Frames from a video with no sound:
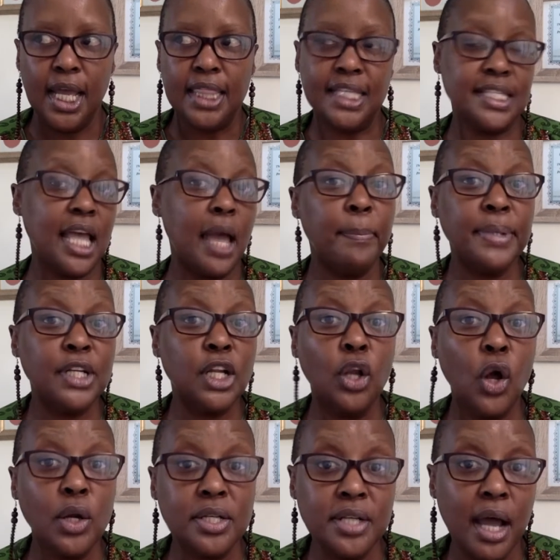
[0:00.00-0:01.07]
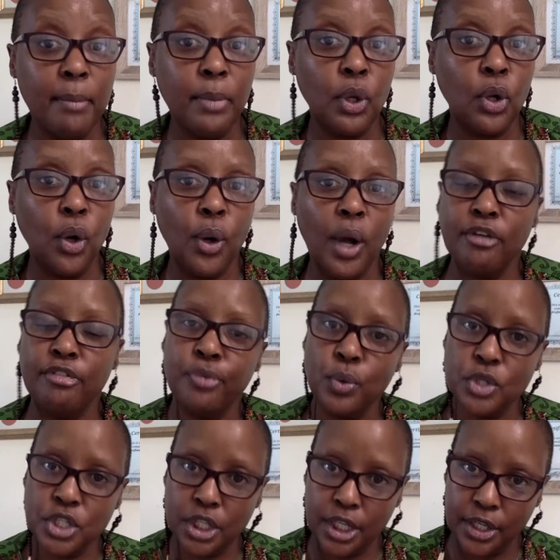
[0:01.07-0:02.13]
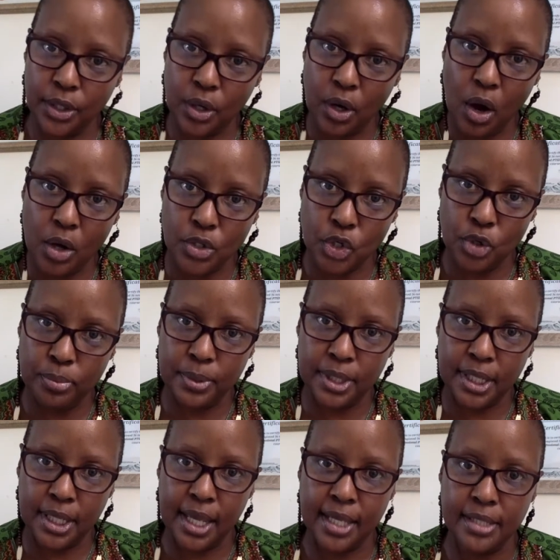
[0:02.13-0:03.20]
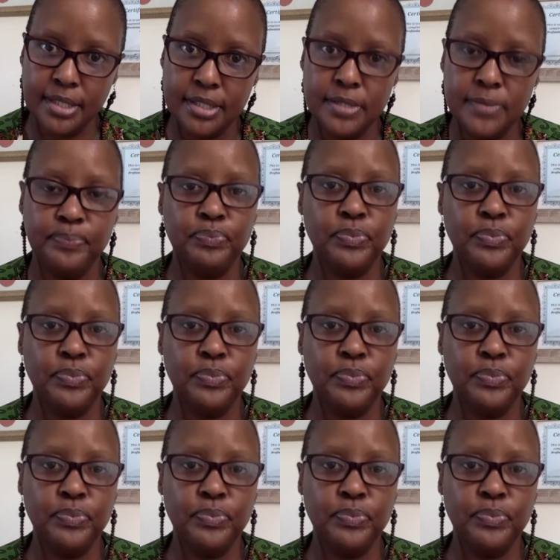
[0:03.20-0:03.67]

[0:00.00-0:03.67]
This happened a long time ago. Unfortunately, you can't open the case.